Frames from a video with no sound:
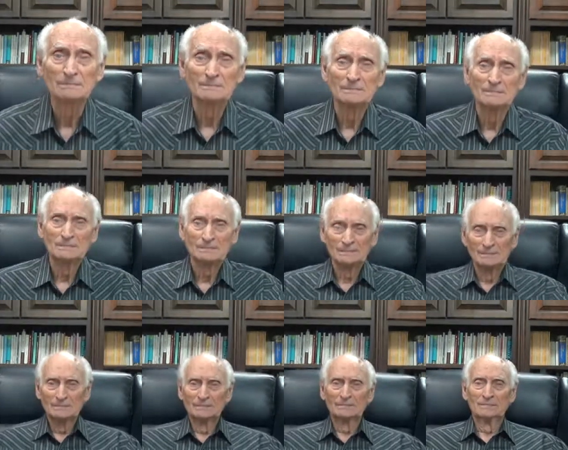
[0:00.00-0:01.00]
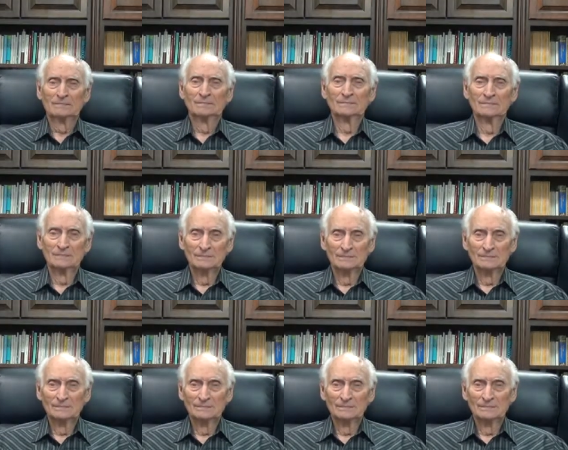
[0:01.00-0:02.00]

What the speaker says: Nobody speaks.